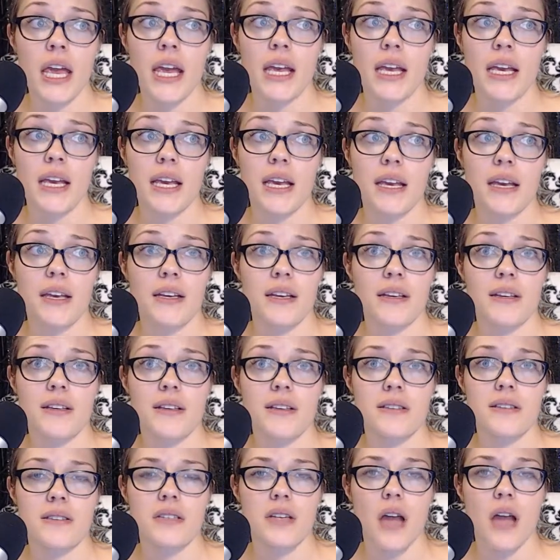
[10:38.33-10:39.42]

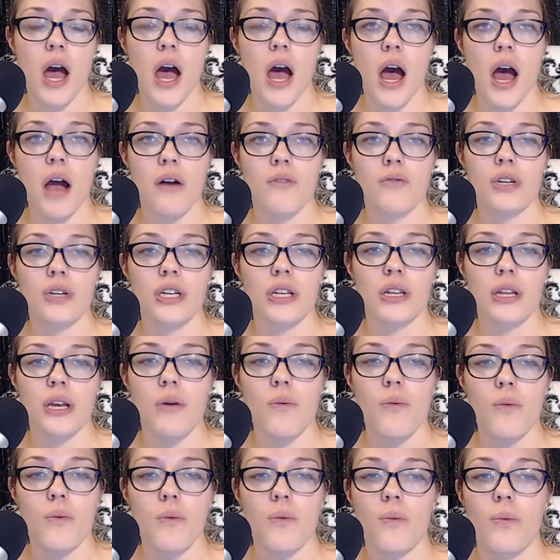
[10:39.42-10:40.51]
is not really
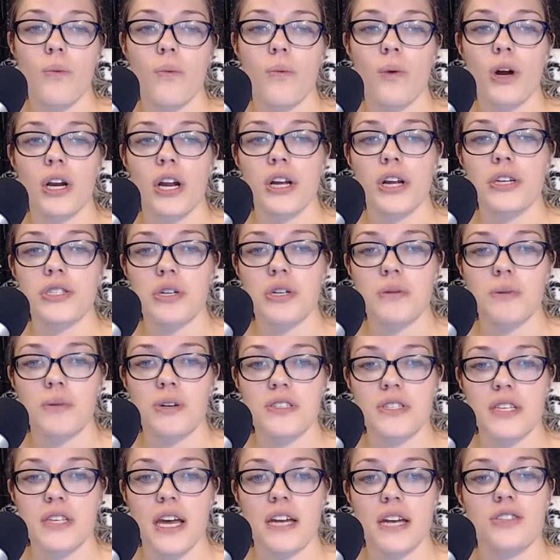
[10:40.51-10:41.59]

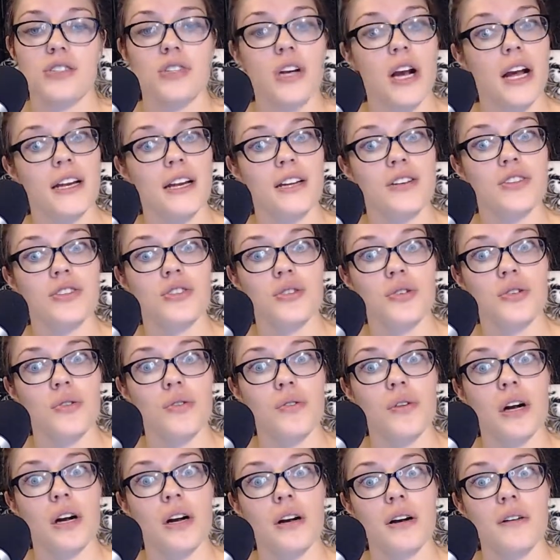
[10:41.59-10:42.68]
100% tried and true
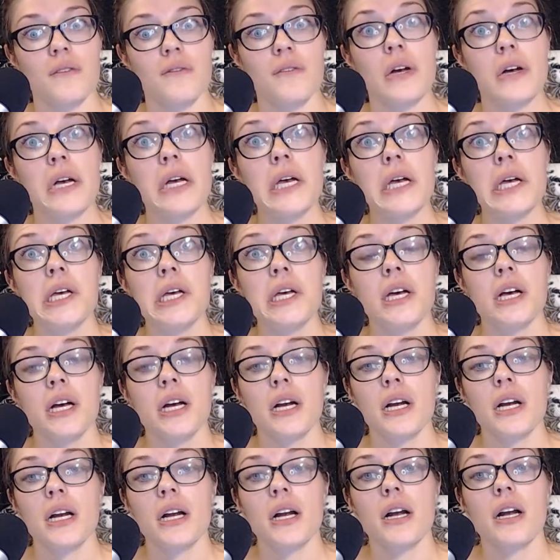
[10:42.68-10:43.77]
of
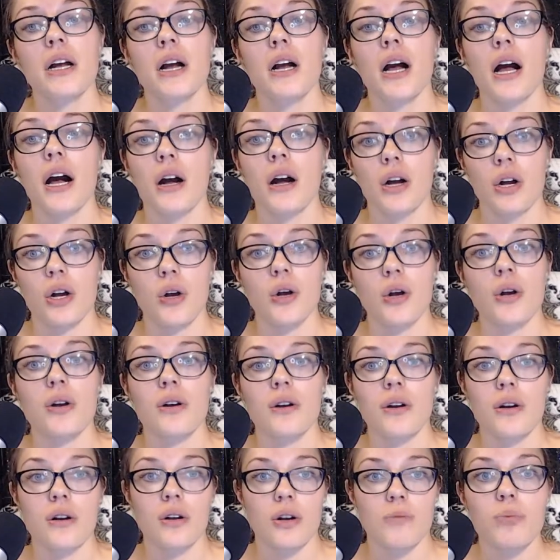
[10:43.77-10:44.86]
a
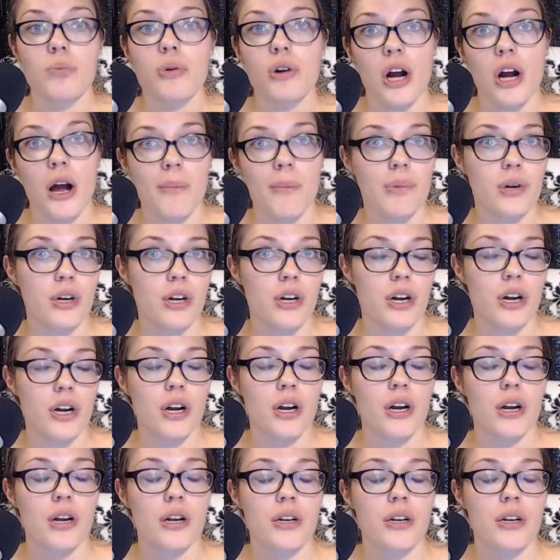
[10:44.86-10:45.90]
proper